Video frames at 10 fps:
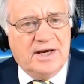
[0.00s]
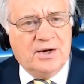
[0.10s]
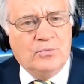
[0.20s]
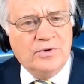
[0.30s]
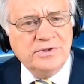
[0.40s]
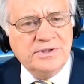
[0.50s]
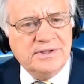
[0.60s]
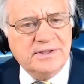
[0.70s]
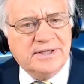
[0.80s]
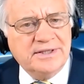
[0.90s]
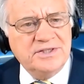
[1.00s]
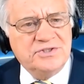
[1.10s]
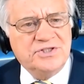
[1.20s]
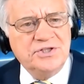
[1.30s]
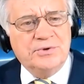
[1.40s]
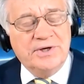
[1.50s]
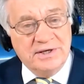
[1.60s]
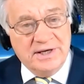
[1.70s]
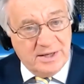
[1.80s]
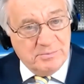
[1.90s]
and what can it do
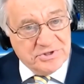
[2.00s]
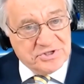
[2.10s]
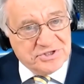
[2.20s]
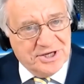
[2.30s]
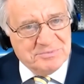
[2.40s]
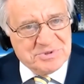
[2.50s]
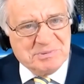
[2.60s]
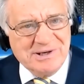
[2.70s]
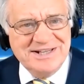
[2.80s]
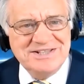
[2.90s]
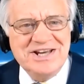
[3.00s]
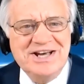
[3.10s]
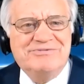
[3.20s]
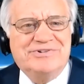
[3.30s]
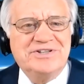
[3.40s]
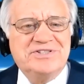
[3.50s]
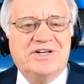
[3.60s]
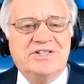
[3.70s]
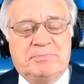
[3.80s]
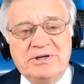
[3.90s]
in layman's terms, please, for us,
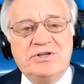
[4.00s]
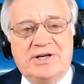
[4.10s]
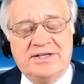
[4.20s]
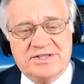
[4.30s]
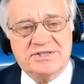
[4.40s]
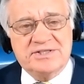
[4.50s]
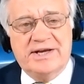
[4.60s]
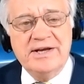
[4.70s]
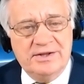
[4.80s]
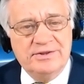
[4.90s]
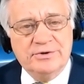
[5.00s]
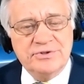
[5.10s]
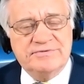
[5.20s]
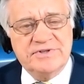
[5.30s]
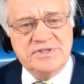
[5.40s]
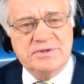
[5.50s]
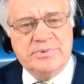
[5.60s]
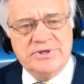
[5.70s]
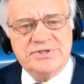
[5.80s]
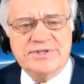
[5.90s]
especially, as I say, those of us in
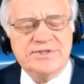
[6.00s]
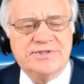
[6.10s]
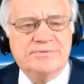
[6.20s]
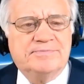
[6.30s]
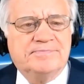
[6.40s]
business?